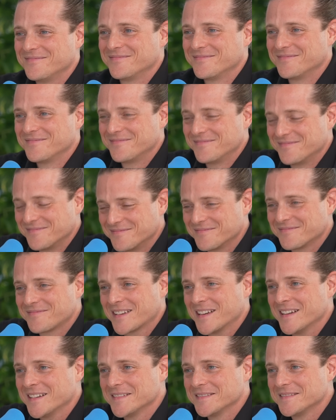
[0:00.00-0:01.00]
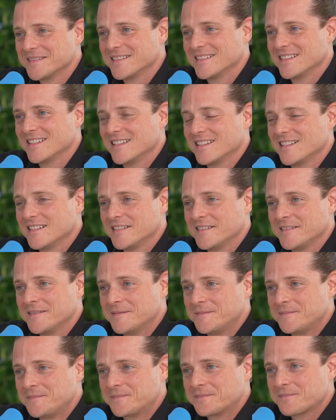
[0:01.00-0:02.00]
degrees. Yeah. So
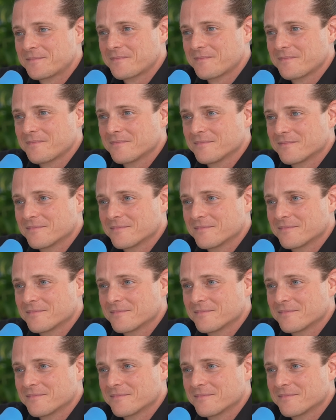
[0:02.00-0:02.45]
yeah, what's